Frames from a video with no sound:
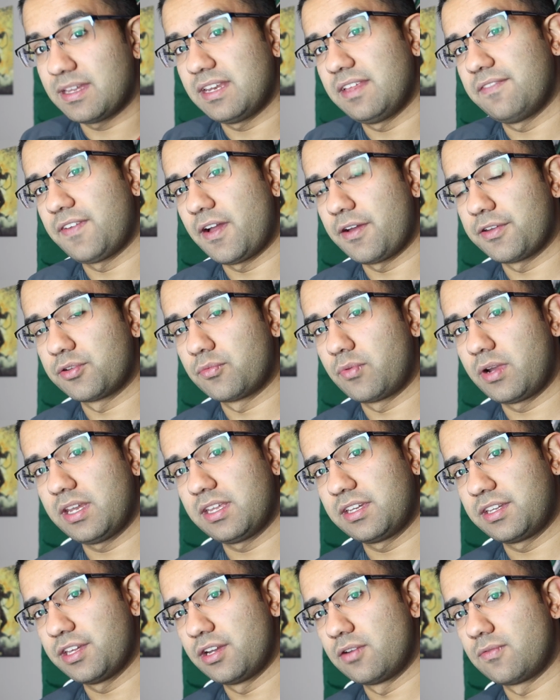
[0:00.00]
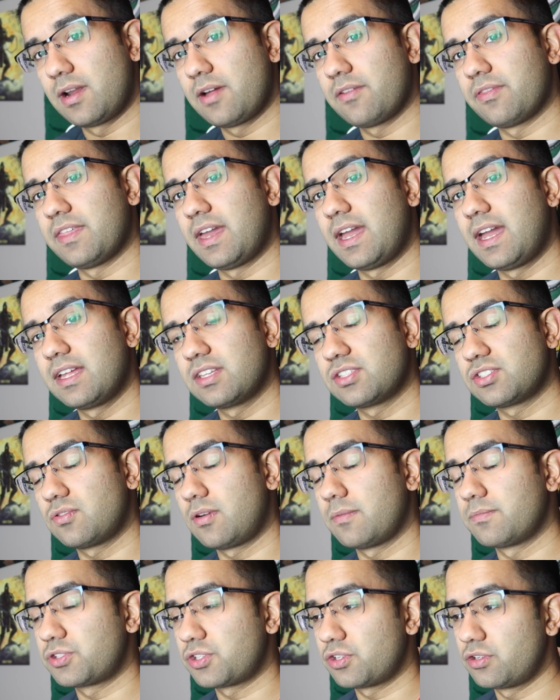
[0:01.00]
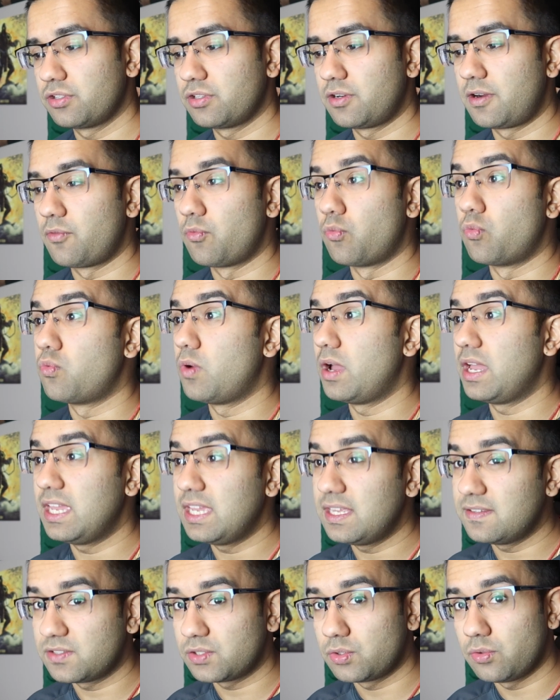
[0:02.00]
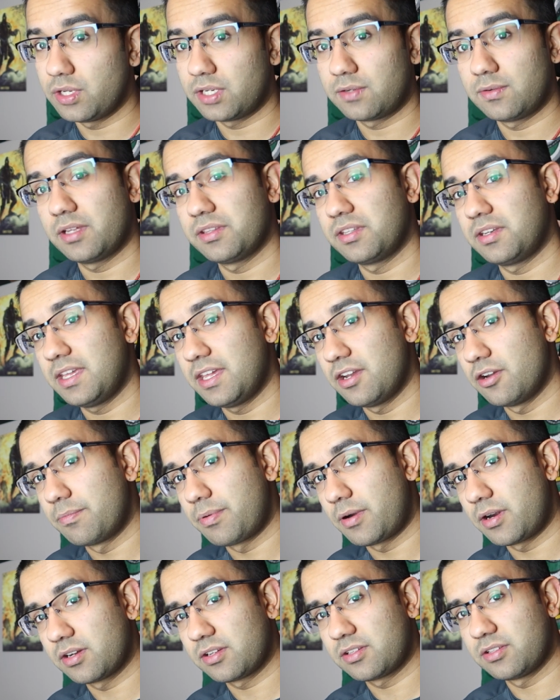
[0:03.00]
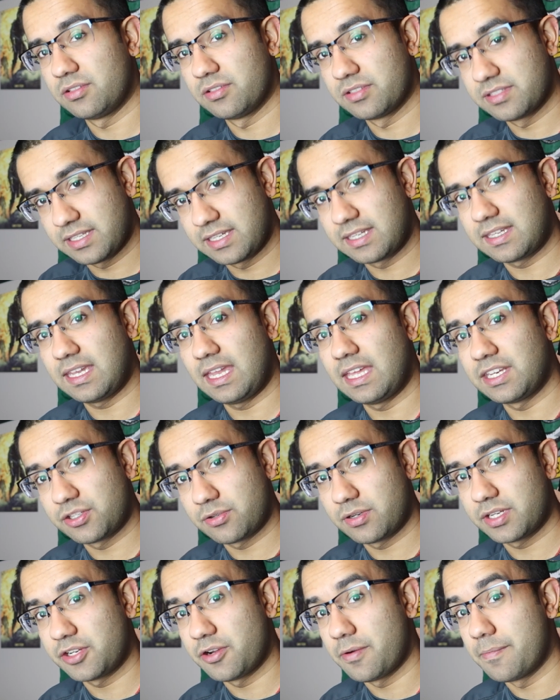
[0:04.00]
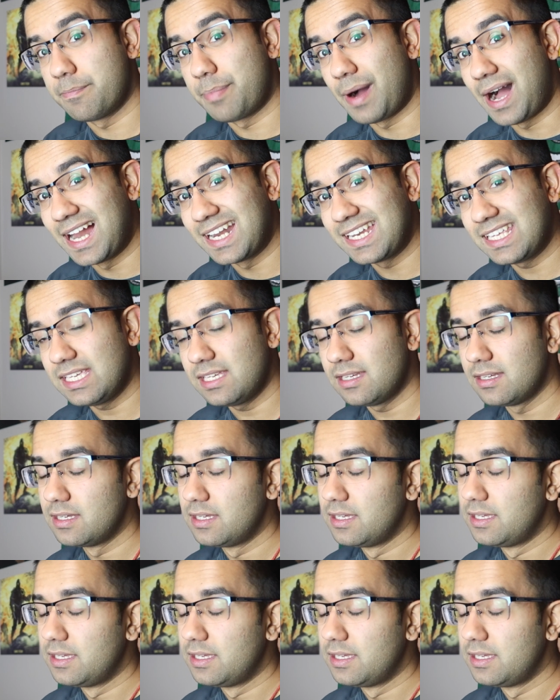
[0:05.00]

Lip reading: and he found a way to get around that, so I'm sure there are ways going around the nanoparticles, like, entering your body.